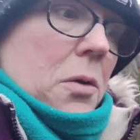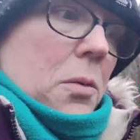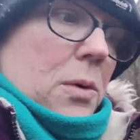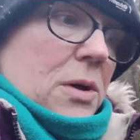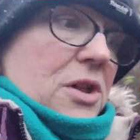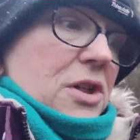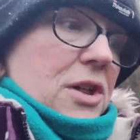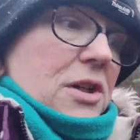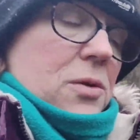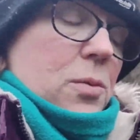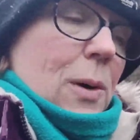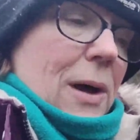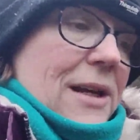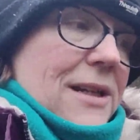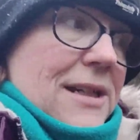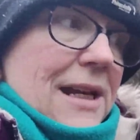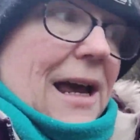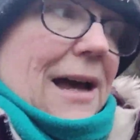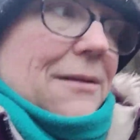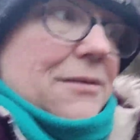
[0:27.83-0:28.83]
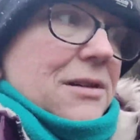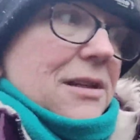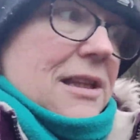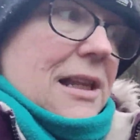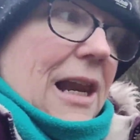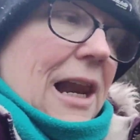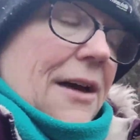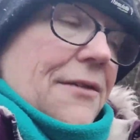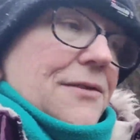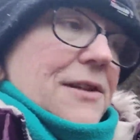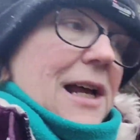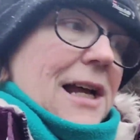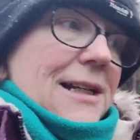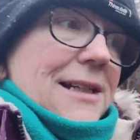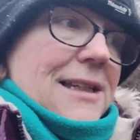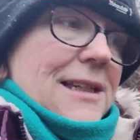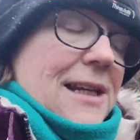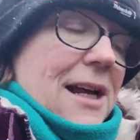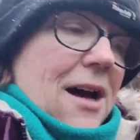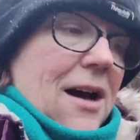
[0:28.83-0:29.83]
We just went down to the left
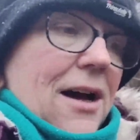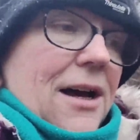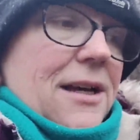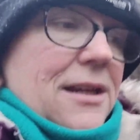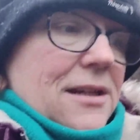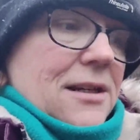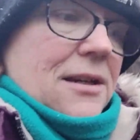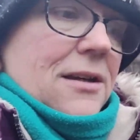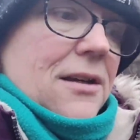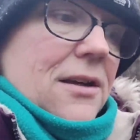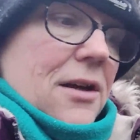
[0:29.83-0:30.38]
hand side